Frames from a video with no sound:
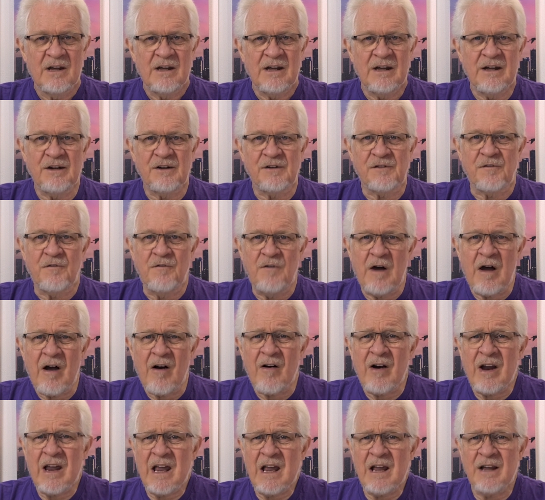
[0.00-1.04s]
is
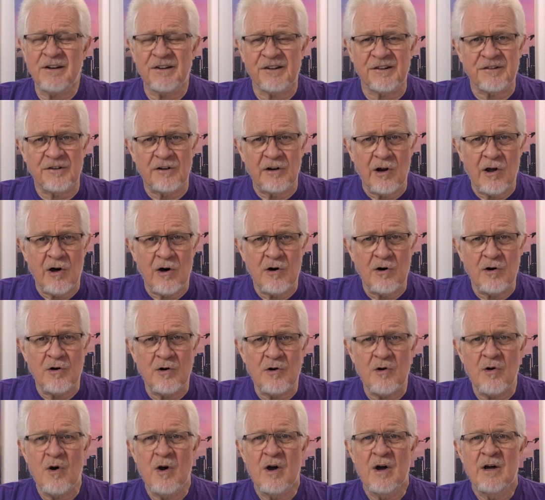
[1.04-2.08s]
very
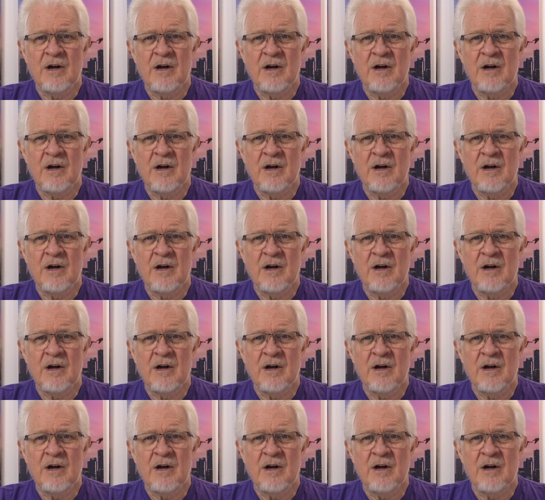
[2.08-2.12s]
slow